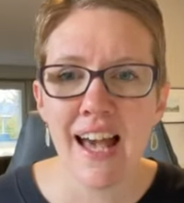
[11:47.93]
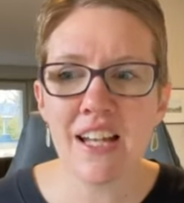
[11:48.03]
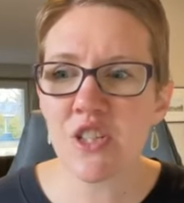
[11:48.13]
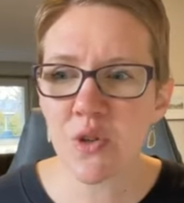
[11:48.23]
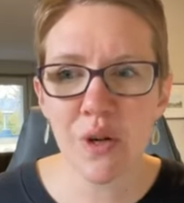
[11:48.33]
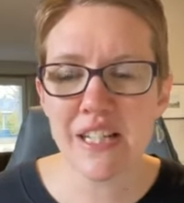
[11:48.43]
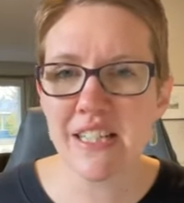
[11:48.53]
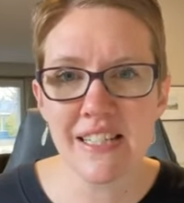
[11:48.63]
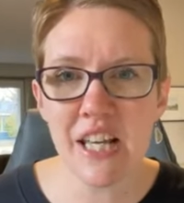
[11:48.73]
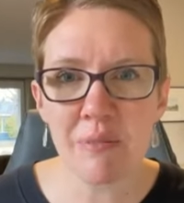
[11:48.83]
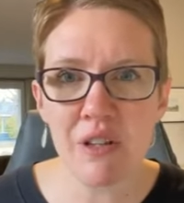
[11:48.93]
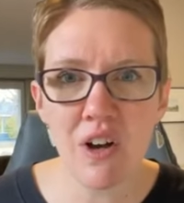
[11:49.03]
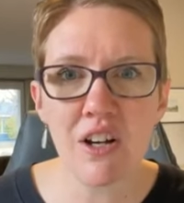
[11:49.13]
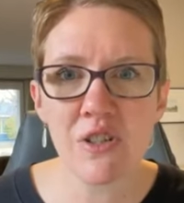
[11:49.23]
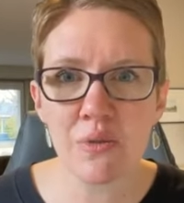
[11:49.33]
And so it didn't take me
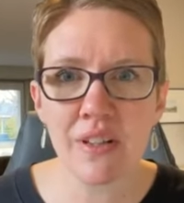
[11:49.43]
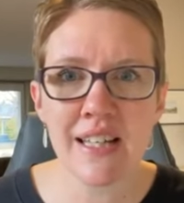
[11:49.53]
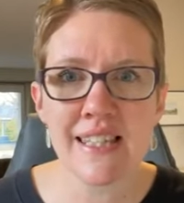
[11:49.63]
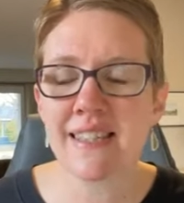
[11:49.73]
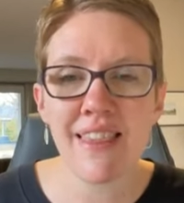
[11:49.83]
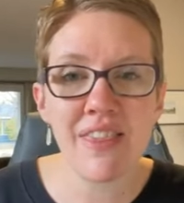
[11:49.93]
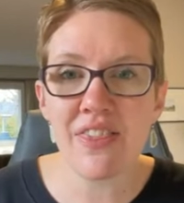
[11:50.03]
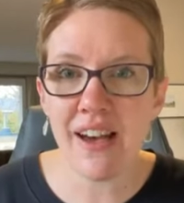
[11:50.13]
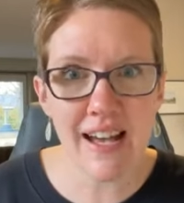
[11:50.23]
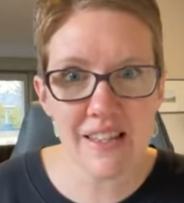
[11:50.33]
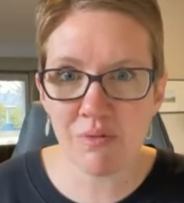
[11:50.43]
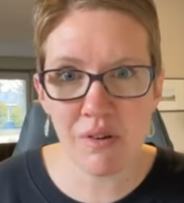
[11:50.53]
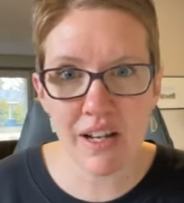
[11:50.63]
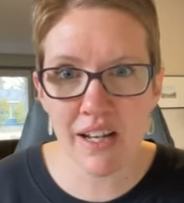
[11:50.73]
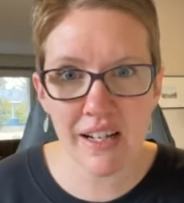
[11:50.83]
long to realize that's
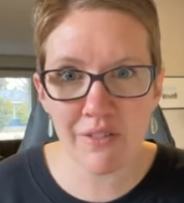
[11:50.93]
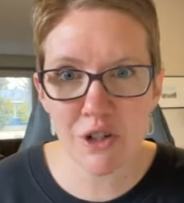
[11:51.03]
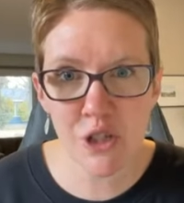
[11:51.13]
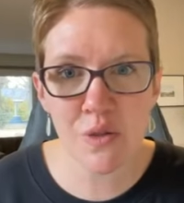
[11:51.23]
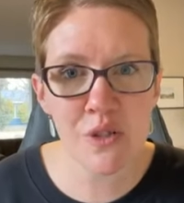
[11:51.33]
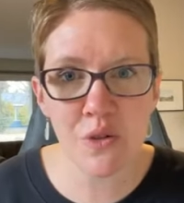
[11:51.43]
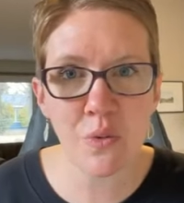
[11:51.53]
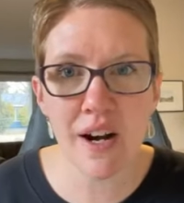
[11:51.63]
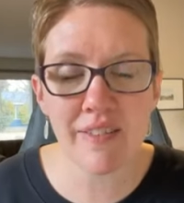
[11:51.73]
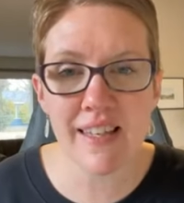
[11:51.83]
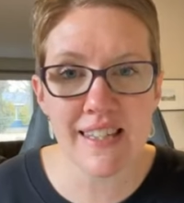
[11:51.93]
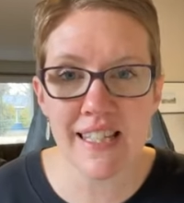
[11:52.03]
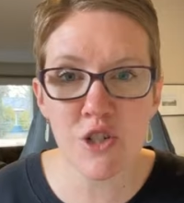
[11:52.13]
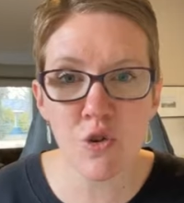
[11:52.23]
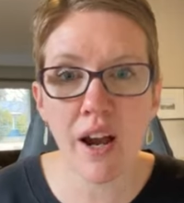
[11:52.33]
why I never choose to wear this.
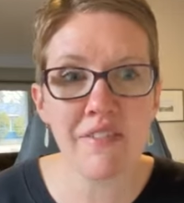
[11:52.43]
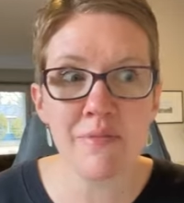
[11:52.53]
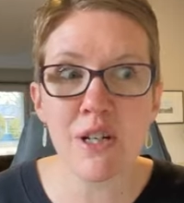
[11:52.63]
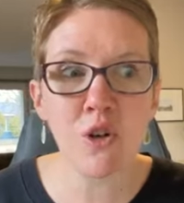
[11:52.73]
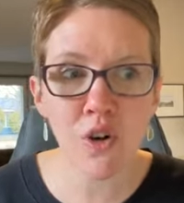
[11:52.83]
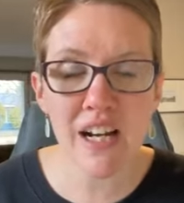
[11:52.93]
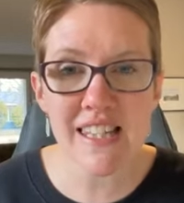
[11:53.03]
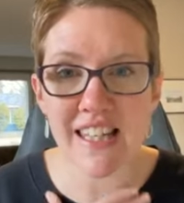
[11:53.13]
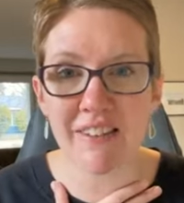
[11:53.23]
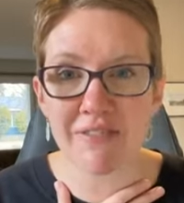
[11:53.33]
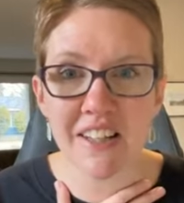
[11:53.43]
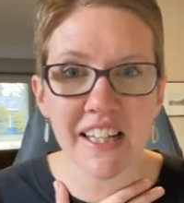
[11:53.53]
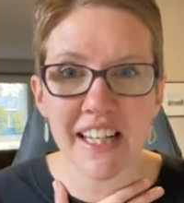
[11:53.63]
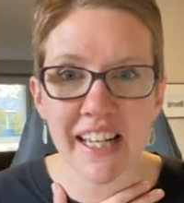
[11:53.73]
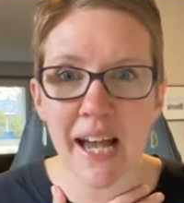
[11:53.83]
It drives me crazy. I feel
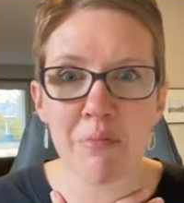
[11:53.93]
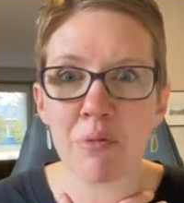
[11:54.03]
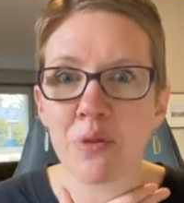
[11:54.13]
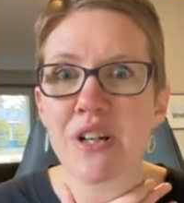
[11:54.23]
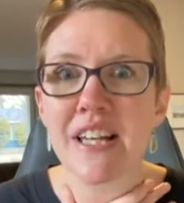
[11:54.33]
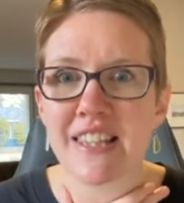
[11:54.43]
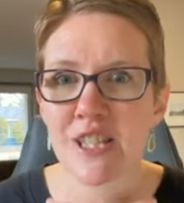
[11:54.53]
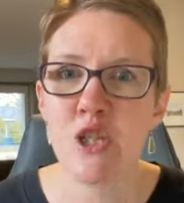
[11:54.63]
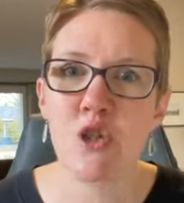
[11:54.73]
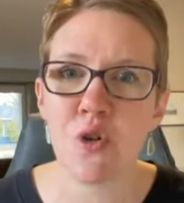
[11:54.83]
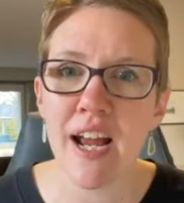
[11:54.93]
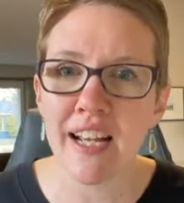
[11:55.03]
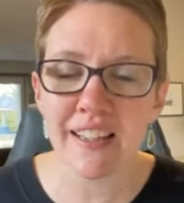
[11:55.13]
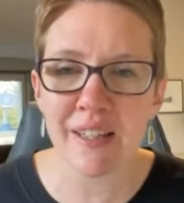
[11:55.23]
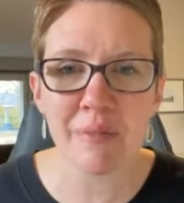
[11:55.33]
like I can't breathe. It's
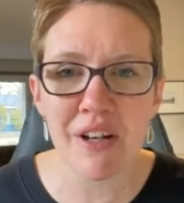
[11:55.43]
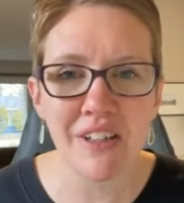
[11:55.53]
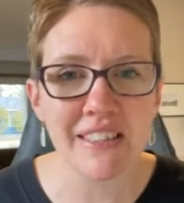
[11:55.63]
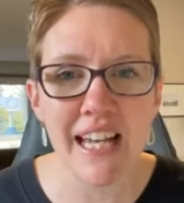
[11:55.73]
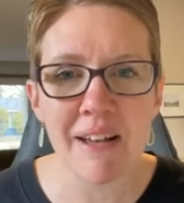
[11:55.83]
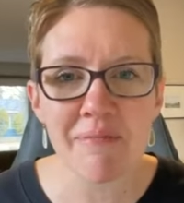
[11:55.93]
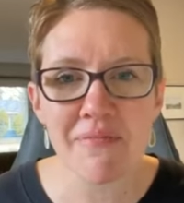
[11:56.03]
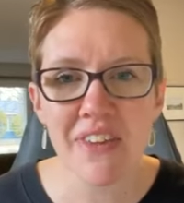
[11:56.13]
strangling me all day.